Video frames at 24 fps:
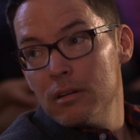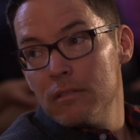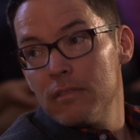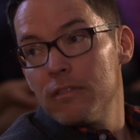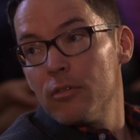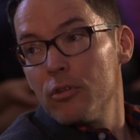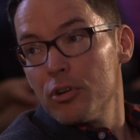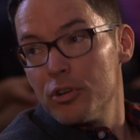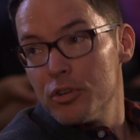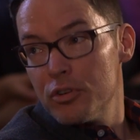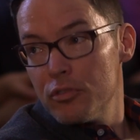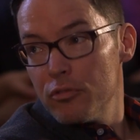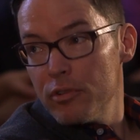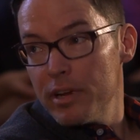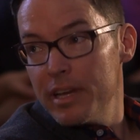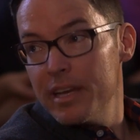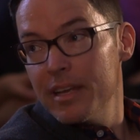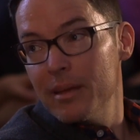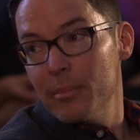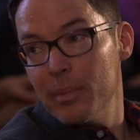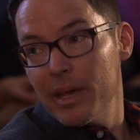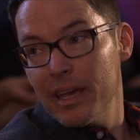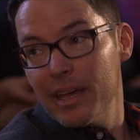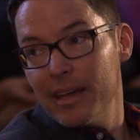for
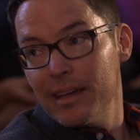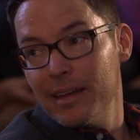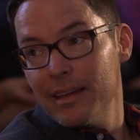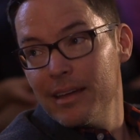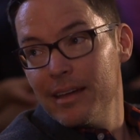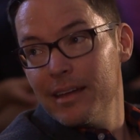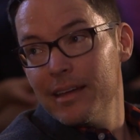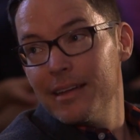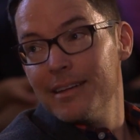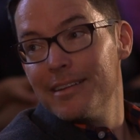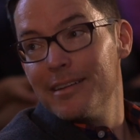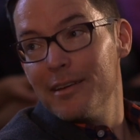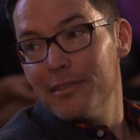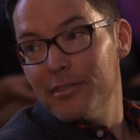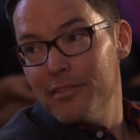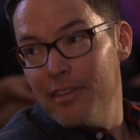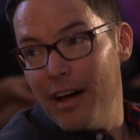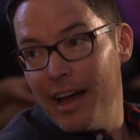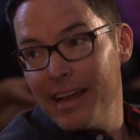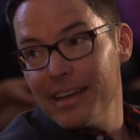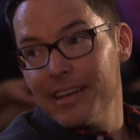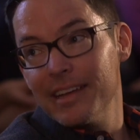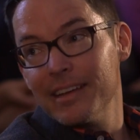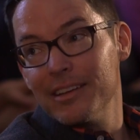treating me to
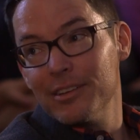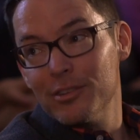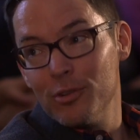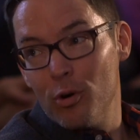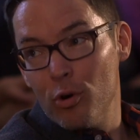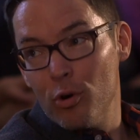finding